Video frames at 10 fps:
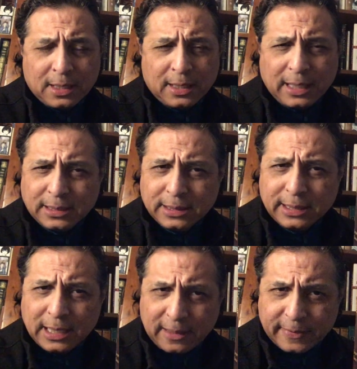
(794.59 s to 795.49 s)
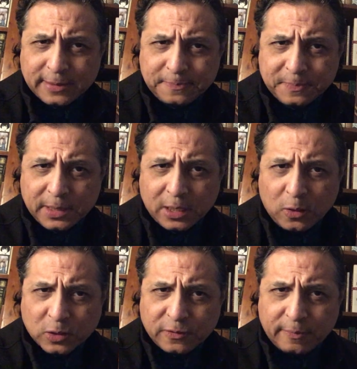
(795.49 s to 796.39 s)
In 1911, in
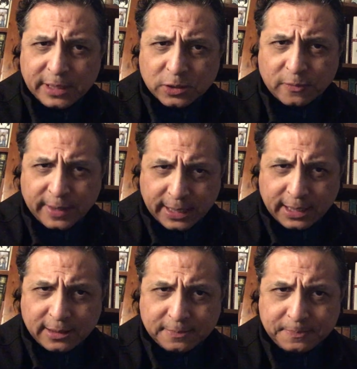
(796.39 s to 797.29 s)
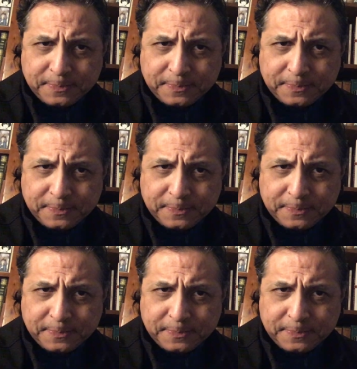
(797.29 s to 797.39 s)
Coatesville, Pennsylvania,